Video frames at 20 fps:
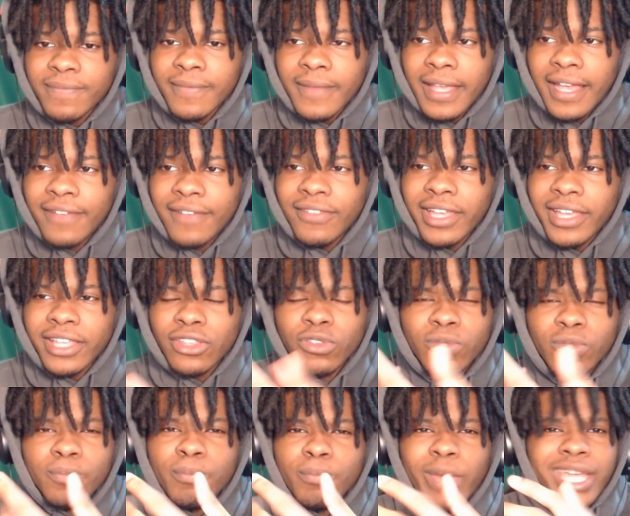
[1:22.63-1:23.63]
and like
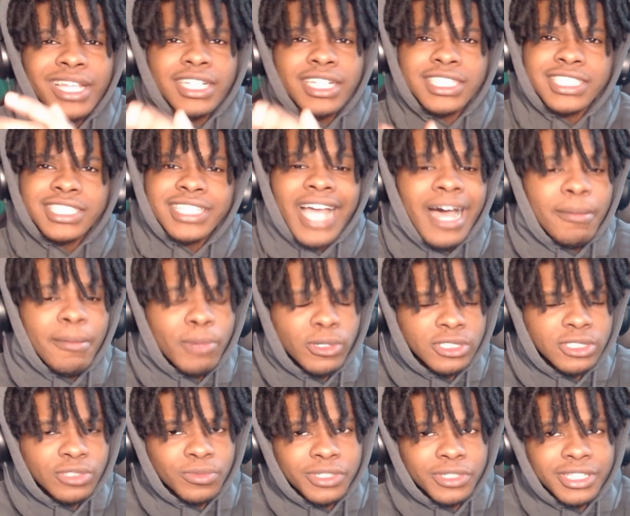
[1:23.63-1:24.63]
making stop
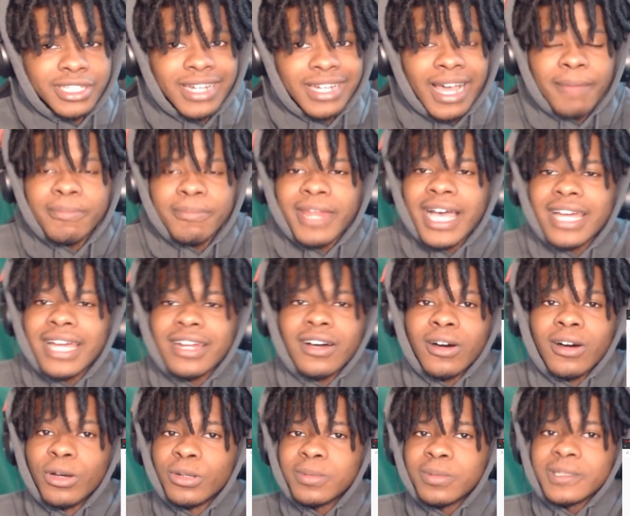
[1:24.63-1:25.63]
motion with it. I'm not
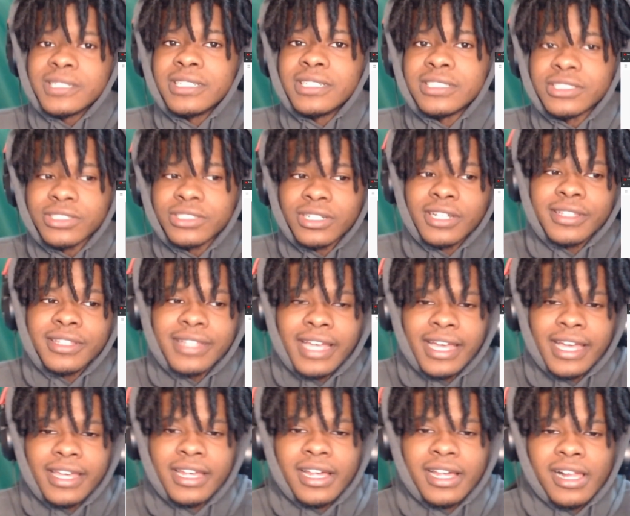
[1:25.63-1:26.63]
hundred percent sure on
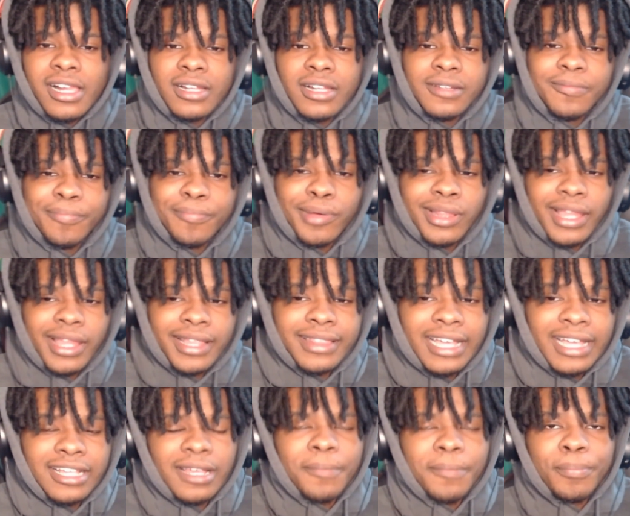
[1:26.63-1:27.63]
that, but like
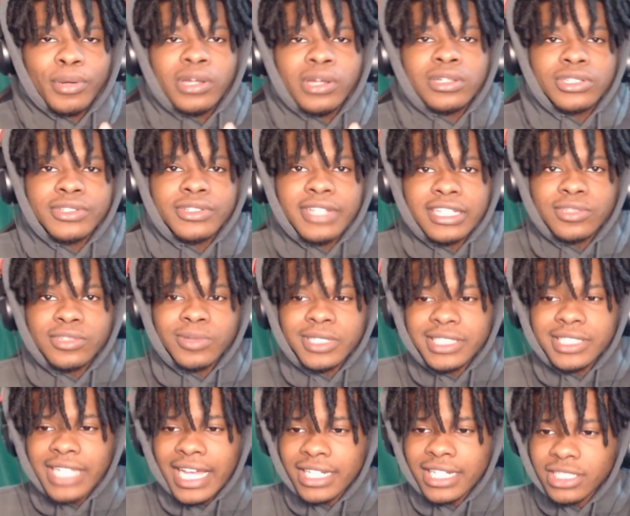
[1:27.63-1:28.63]
that, I'm pretty sure that's what
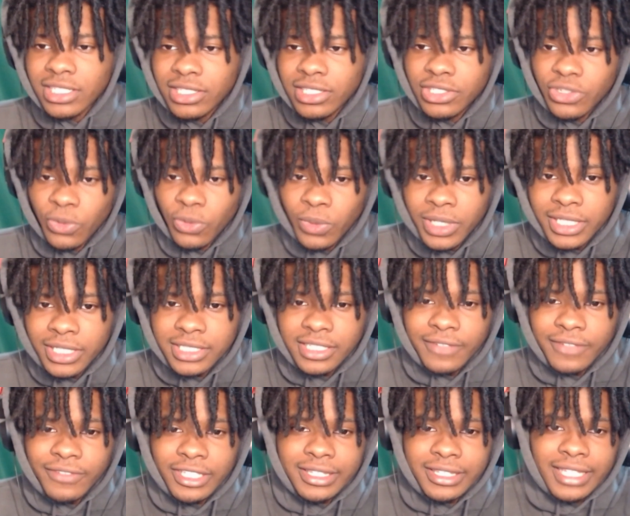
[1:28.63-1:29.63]
he's actually doing and
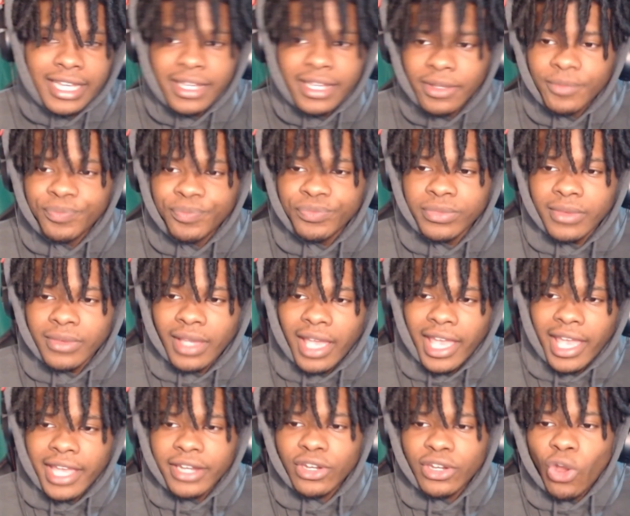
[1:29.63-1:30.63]
stuff like that.
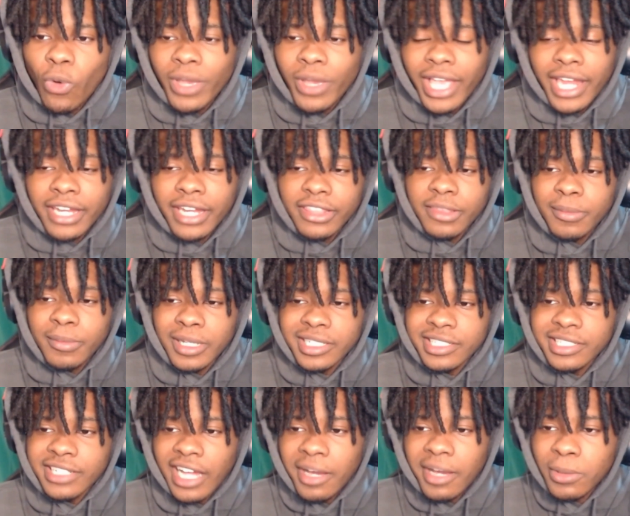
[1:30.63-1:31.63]
And knowing anything about
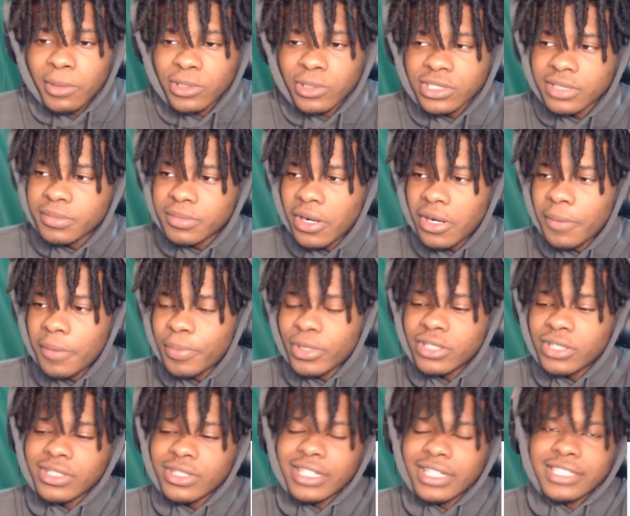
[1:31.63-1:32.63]
stop motion, bro, I'm
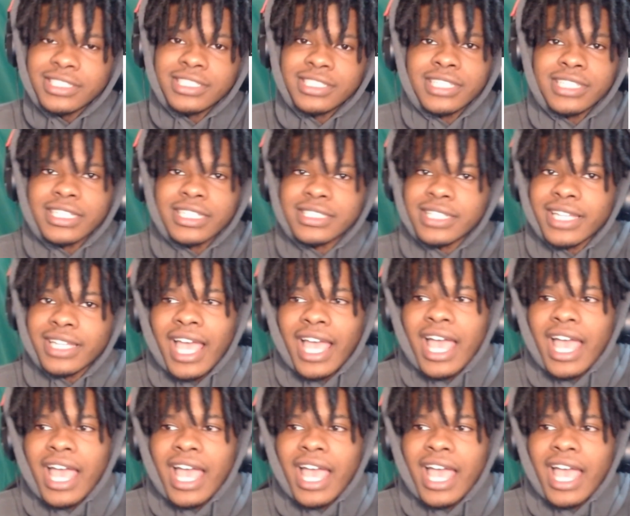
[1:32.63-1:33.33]
pretty sure that shit takes like